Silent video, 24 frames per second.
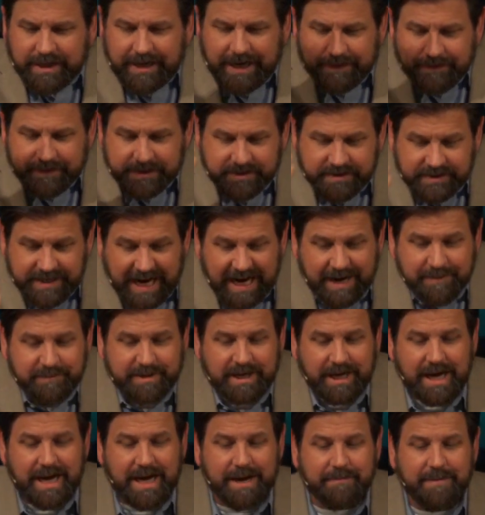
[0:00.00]
And at the same
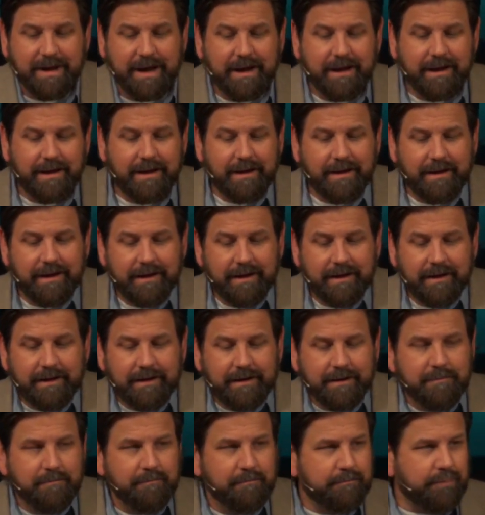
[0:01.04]
time,
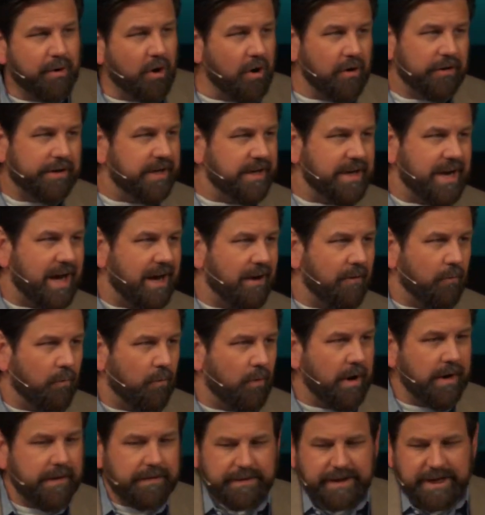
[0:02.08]
Paul did not
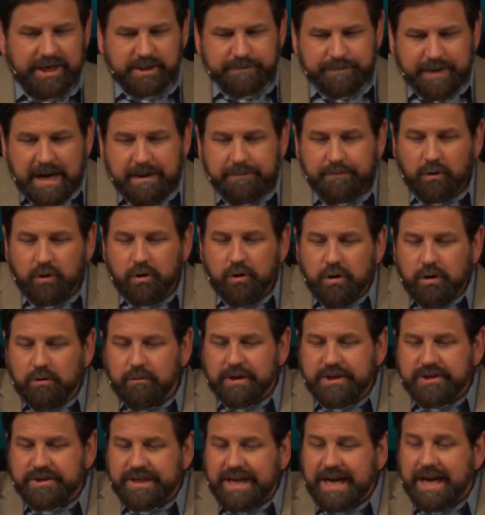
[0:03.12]
want these people who had
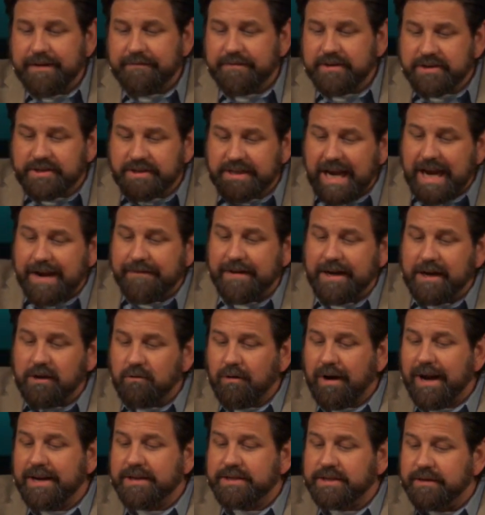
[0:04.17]
received the saving
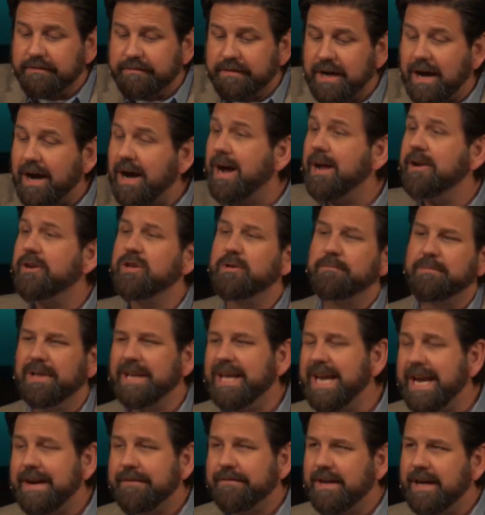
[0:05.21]
grace of God to
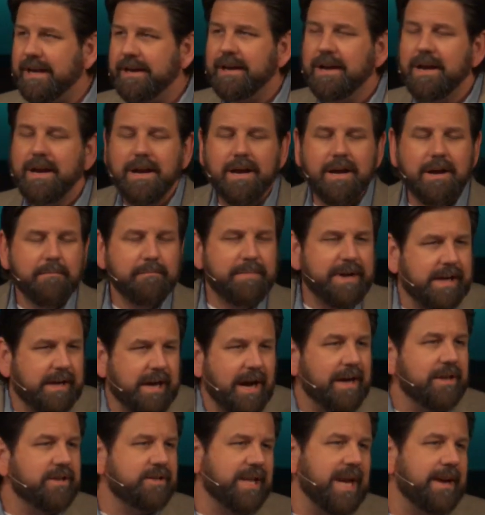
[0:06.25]
believe that
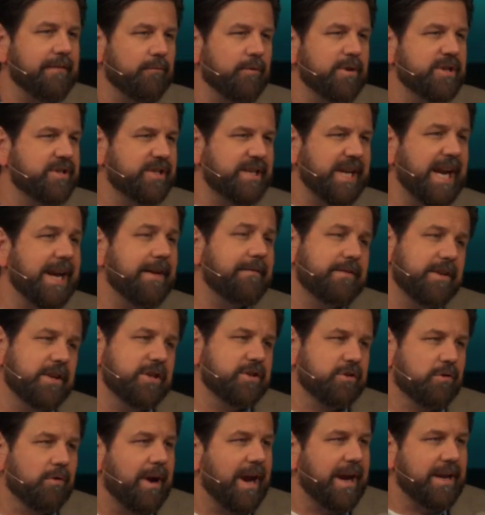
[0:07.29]
because they've received
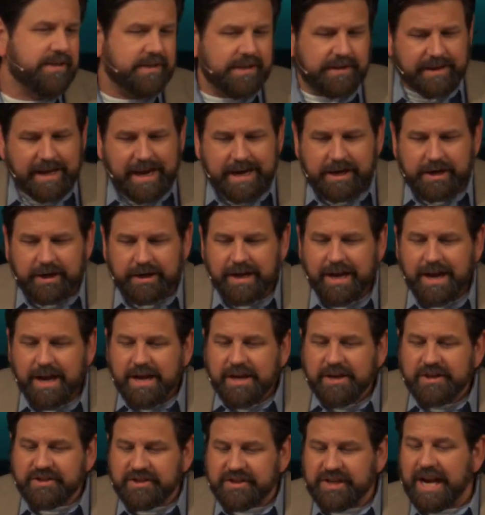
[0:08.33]
this grace that they could
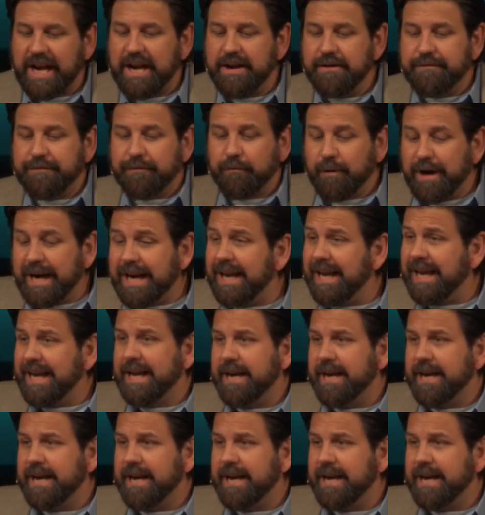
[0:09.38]
sin freely